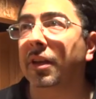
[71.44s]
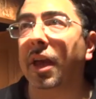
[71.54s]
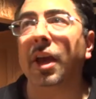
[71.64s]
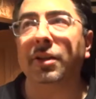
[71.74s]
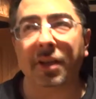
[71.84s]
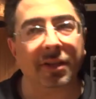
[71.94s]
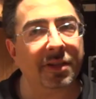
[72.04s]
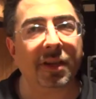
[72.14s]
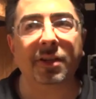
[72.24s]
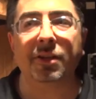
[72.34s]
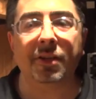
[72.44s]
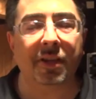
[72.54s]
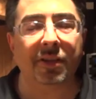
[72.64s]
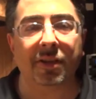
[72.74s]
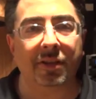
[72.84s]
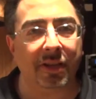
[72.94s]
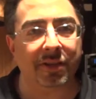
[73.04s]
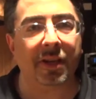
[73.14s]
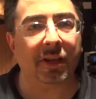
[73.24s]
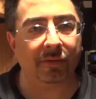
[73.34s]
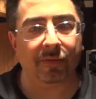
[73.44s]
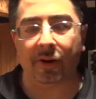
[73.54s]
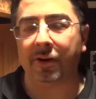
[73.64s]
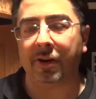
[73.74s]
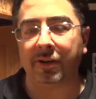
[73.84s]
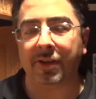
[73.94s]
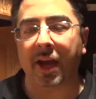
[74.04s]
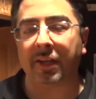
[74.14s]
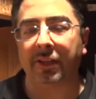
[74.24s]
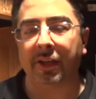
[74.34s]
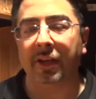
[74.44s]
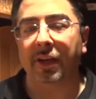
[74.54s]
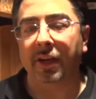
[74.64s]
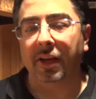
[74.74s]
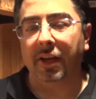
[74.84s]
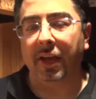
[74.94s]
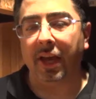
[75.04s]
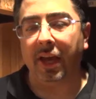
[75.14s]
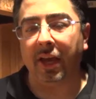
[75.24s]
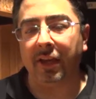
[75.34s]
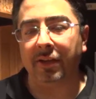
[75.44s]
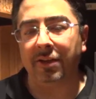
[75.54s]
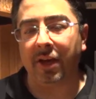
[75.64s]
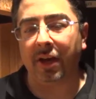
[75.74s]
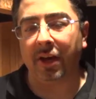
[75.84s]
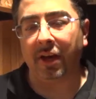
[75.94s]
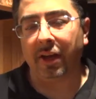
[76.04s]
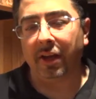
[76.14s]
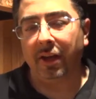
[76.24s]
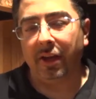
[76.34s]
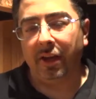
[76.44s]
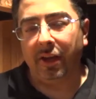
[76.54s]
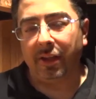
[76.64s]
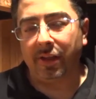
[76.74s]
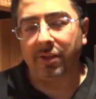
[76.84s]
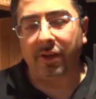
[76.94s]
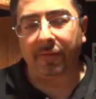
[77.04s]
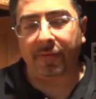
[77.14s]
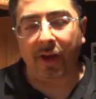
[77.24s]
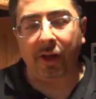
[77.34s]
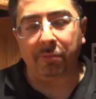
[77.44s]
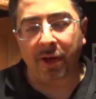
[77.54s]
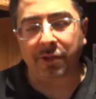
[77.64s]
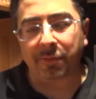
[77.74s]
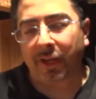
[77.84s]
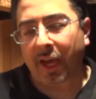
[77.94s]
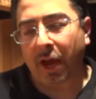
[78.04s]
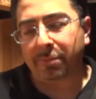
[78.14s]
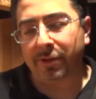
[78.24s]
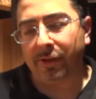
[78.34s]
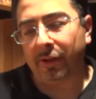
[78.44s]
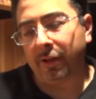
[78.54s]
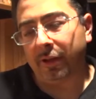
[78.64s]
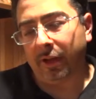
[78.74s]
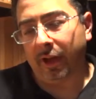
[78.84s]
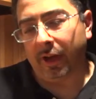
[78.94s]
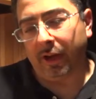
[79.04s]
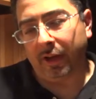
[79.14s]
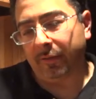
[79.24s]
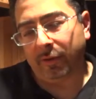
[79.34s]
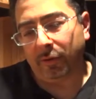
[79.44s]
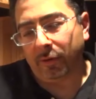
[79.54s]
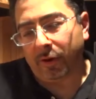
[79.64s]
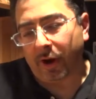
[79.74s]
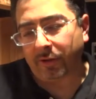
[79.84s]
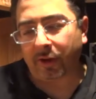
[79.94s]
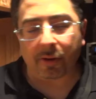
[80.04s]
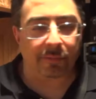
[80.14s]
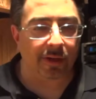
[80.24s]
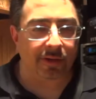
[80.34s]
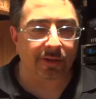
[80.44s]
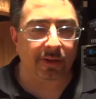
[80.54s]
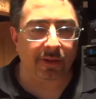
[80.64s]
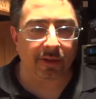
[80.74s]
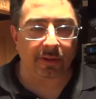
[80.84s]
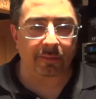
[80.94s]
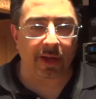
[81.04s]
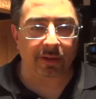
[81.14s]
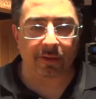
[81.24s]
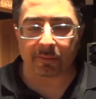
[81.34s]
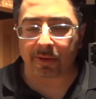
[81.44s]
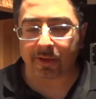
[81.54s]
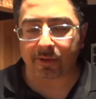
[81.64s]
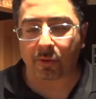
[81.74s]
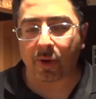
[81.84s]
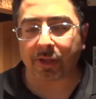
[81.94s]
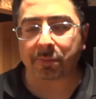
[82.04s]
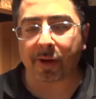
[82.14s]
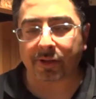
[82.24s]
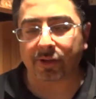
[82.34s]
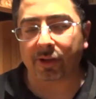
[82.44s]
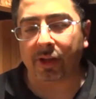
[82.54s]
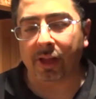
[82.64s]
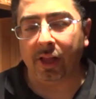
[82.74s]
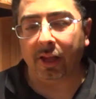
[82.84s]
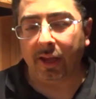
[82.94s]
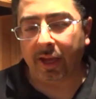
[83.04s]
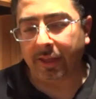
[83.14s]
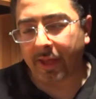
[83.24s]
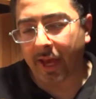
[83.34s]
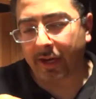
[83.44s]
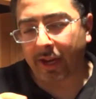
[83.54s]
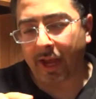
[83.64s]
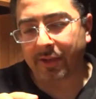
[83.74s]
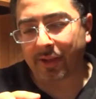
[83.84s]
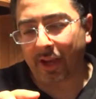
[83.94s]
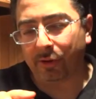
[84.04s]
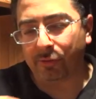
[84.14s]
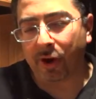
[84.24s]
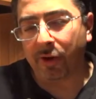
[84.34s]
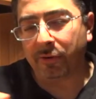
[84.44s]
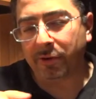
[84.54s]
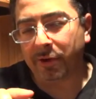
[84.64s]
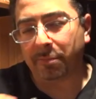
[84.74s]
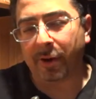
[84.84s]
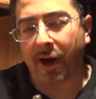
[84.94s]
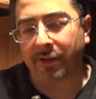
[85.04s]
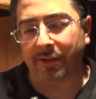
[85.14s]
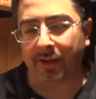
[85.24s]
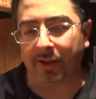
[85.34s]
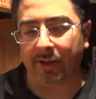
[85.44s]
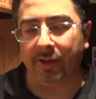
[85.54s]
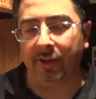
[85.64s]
Yeah, DC to DC converter, exactly. And this Gefell measurement capsule, even though there are other companies that make them, is quite special in that it has a grown or deposited